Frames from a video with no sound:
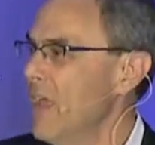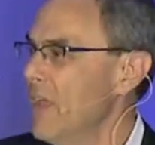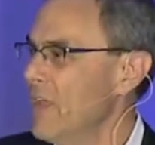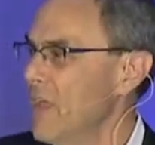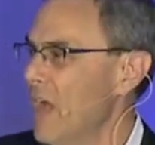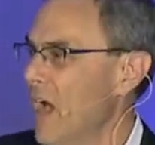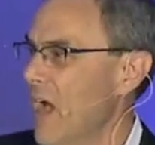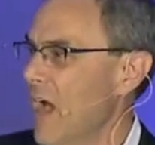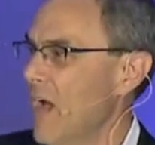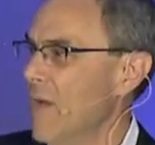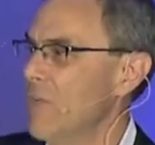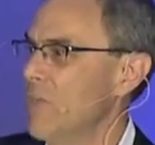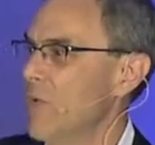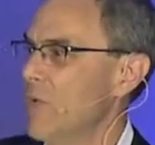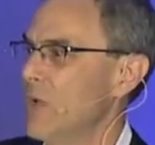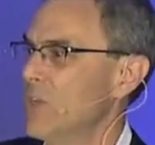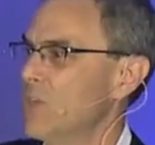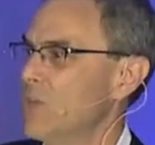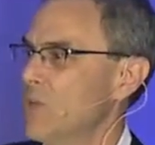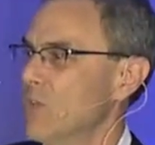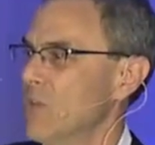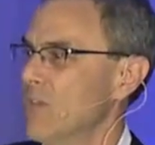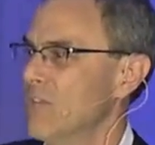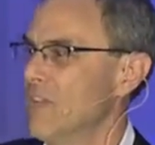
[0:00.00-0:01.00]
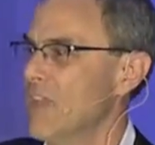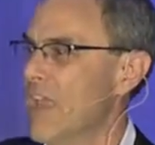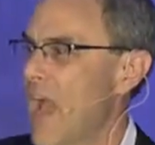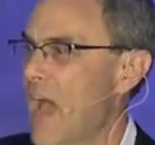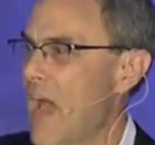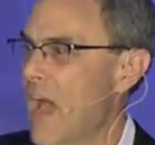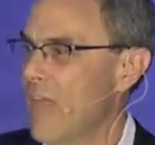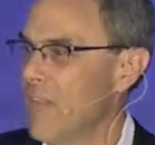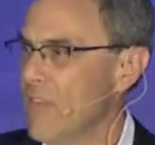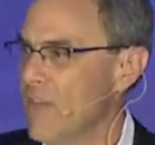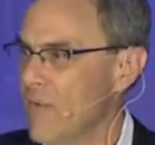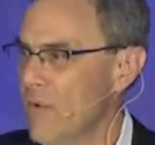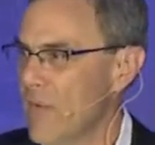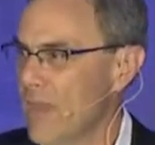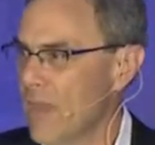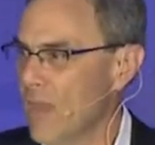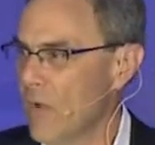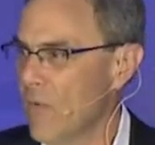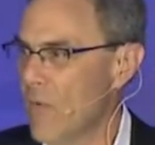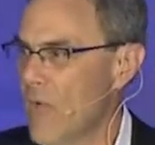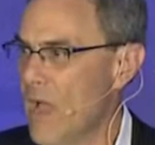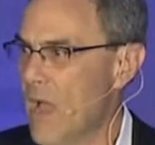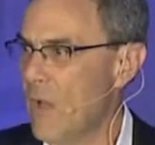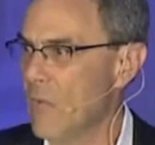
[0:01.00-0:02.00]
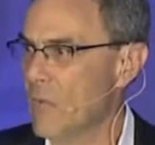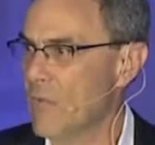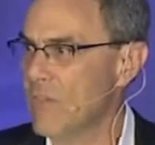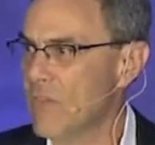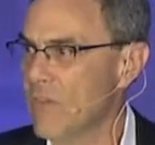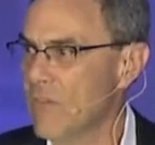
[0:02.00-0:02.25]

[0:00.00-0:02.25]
The ritual of gathering around with